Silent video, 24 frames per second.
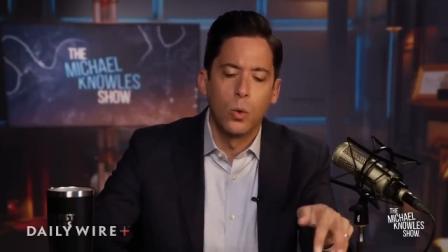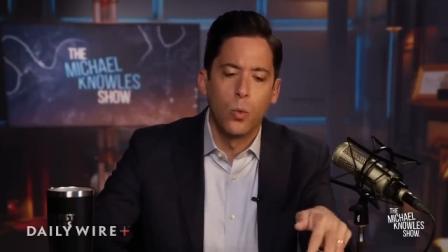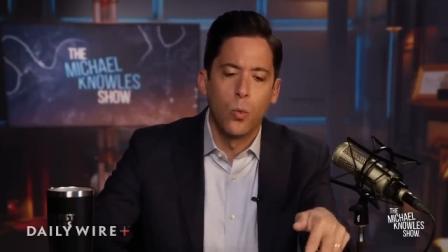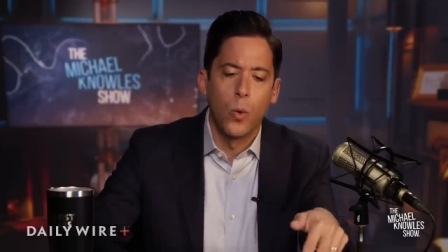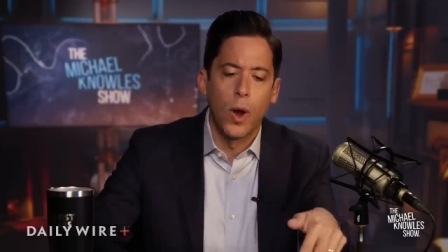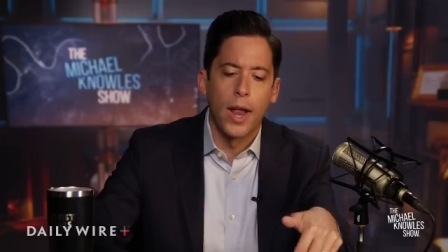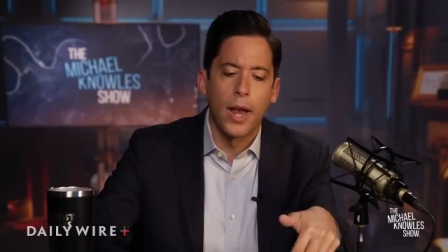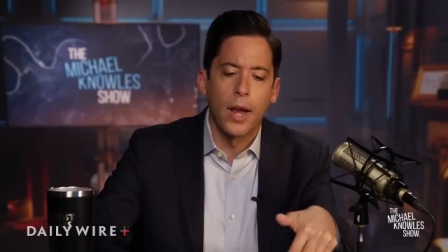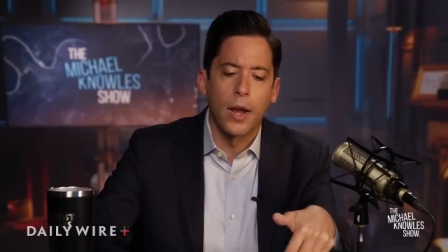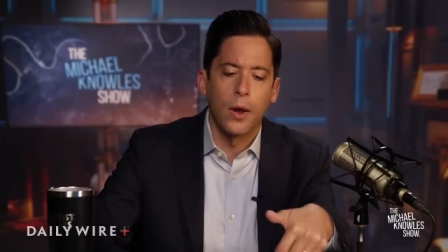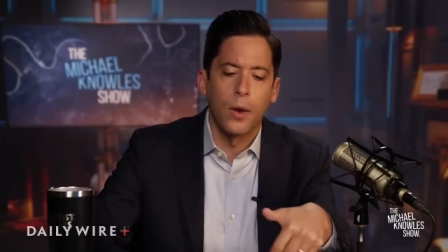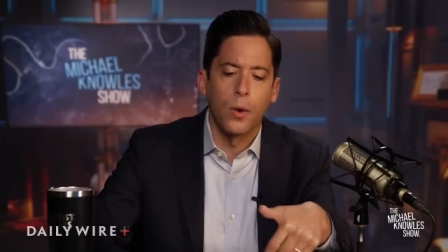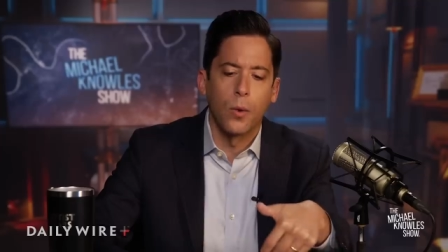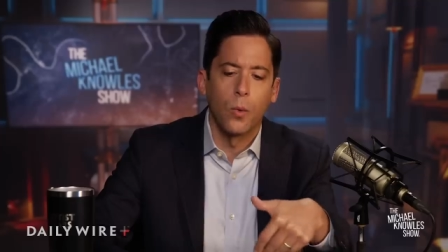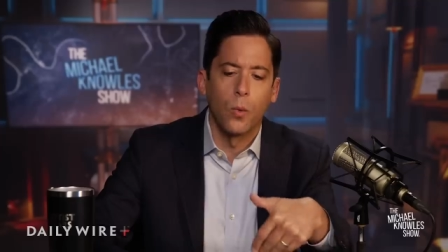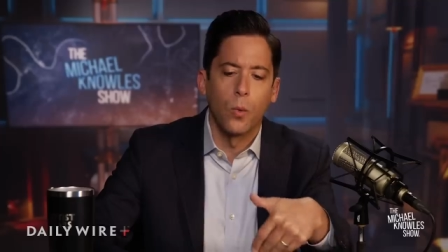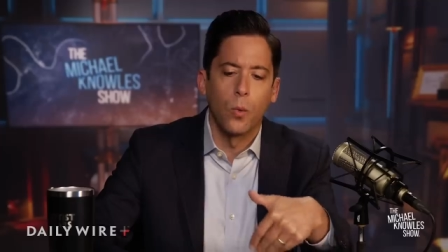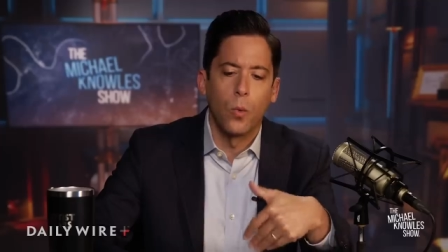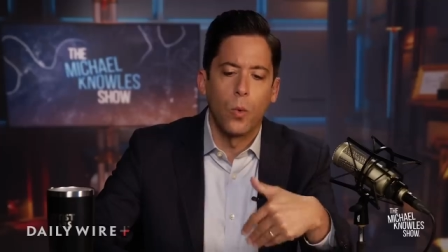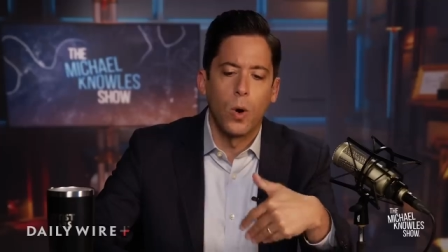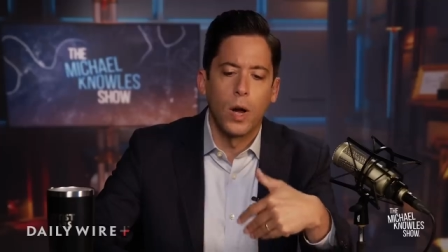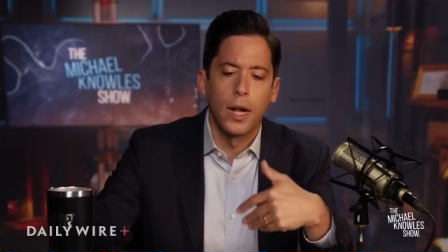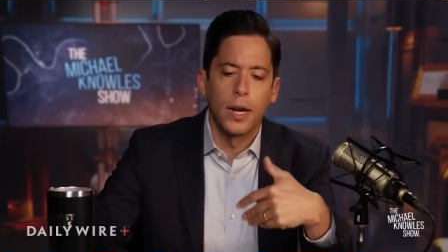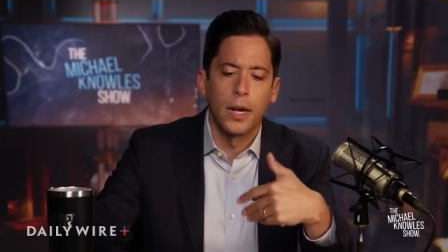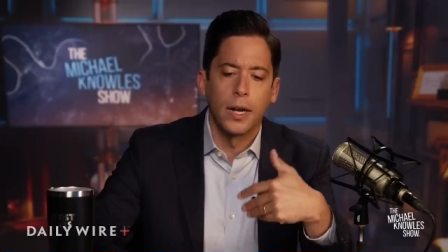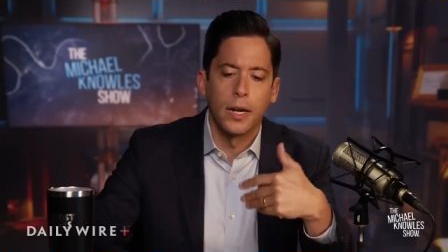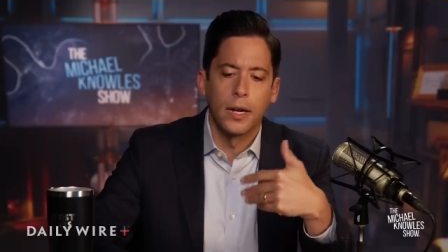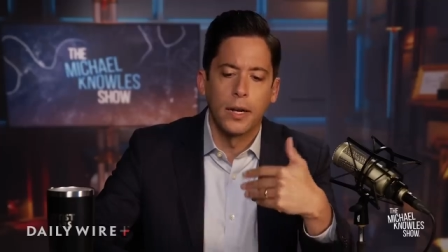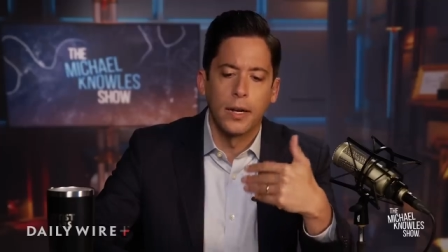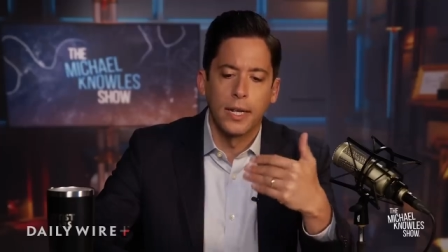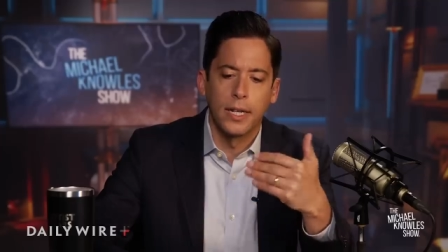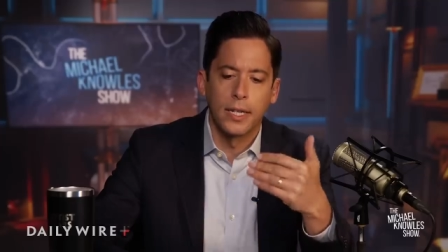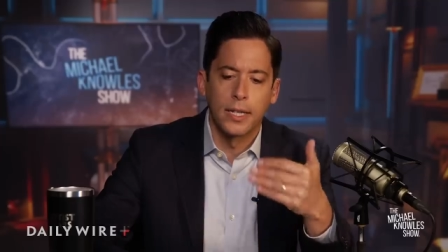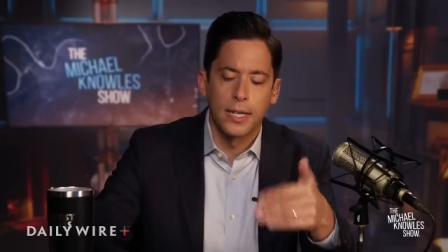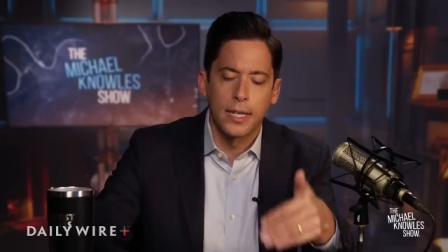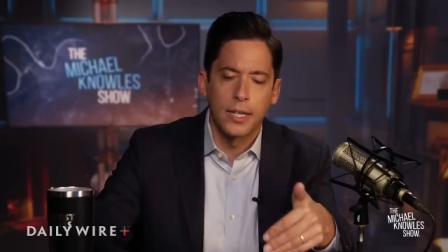when
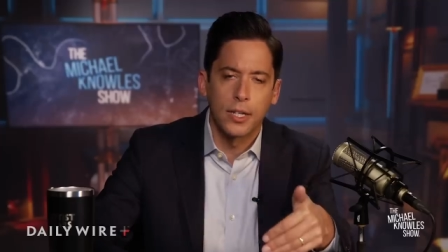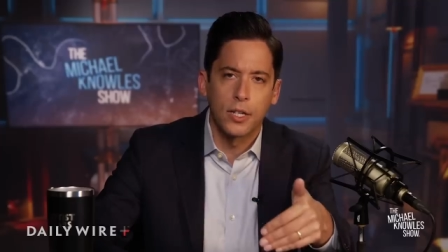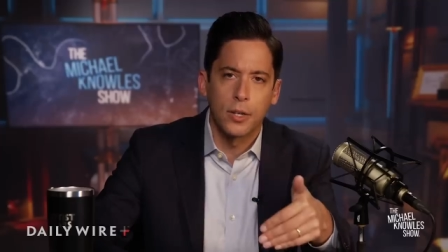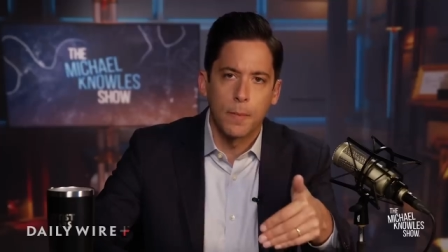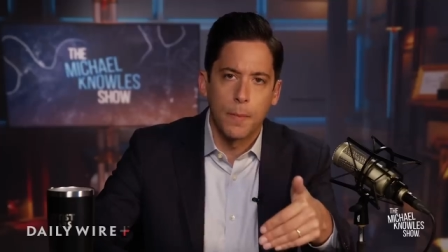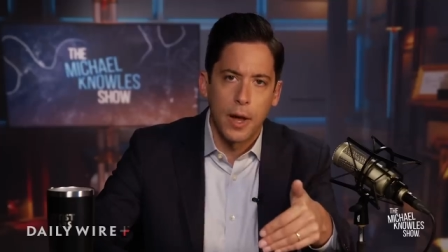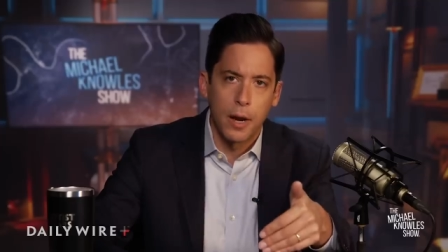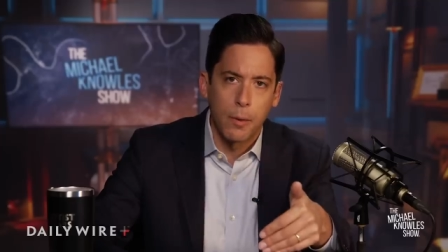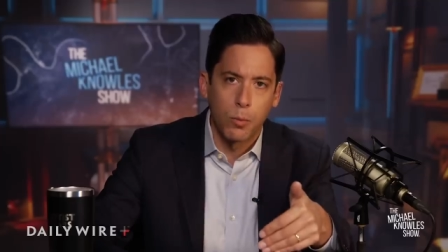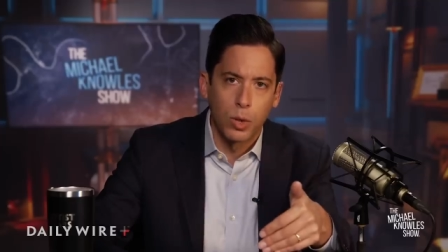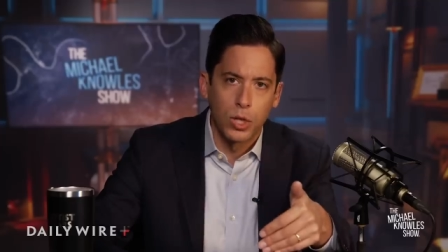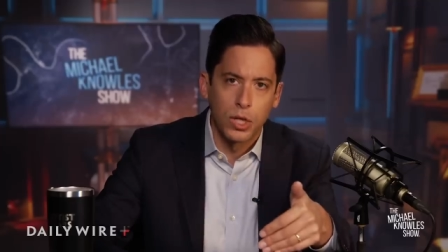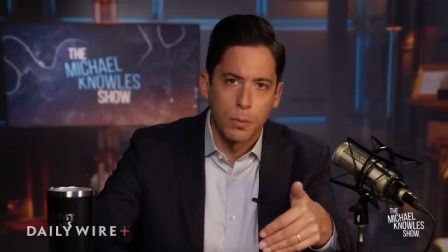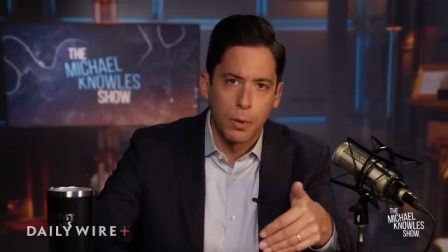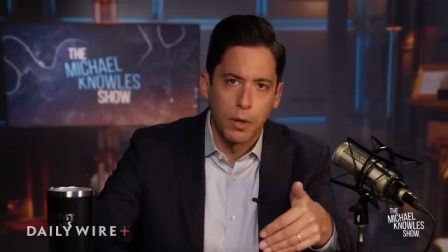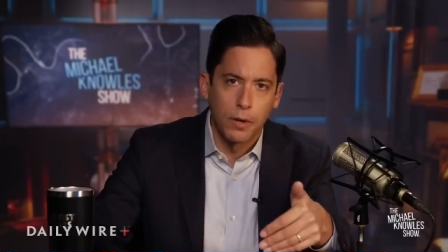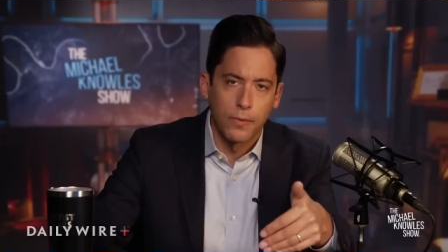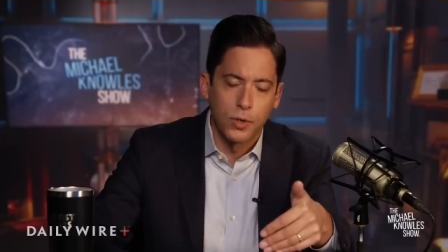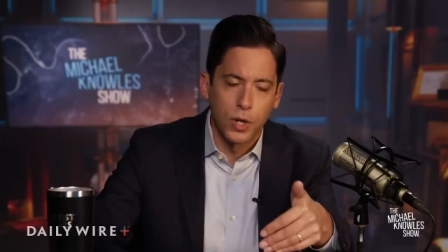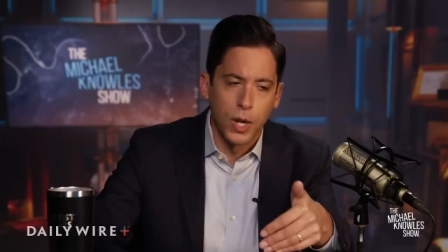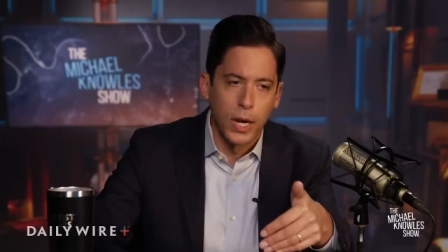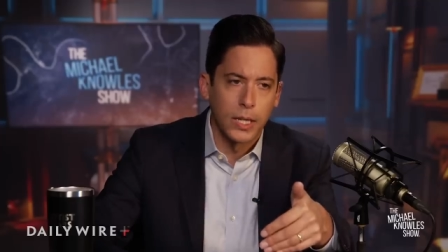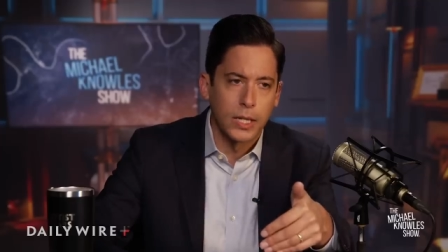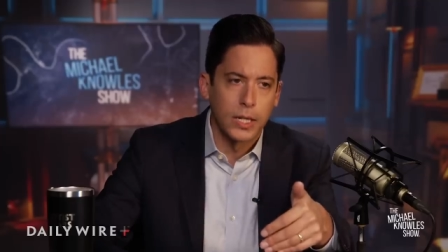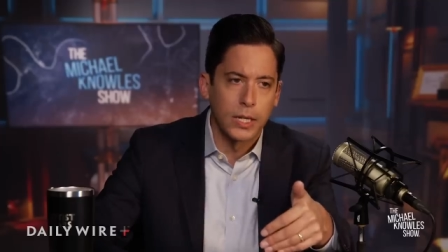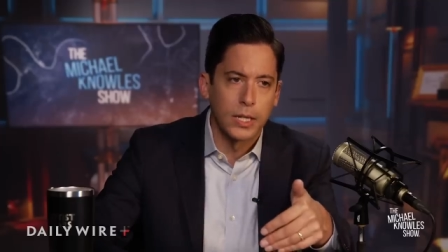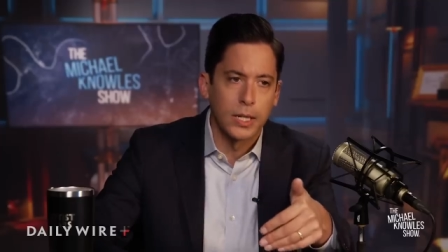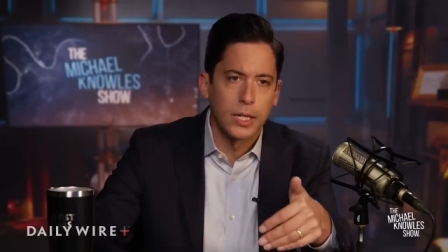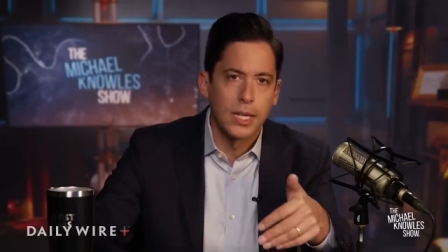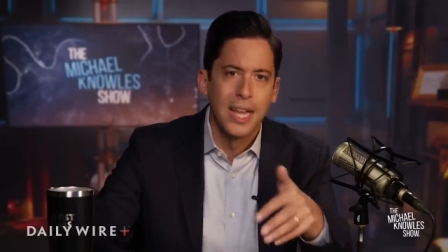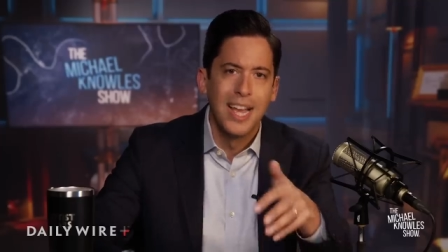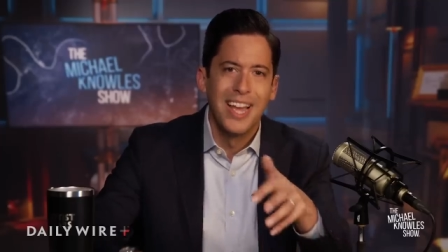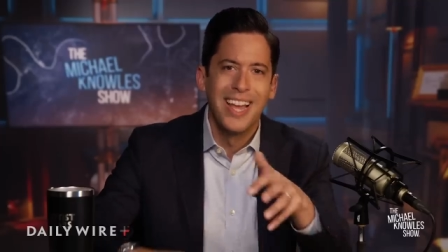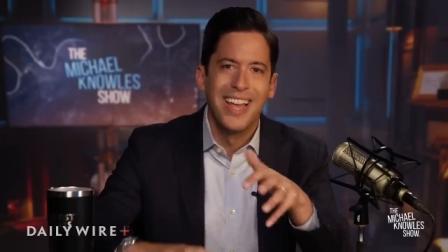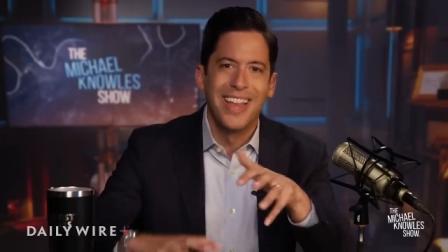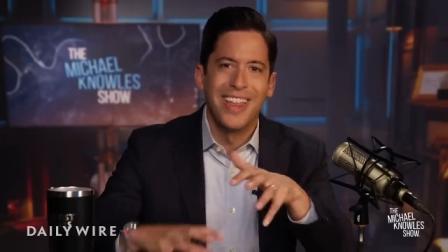one insists upon a principle of
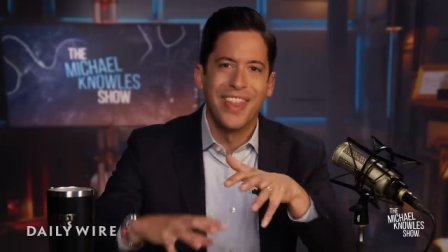justice,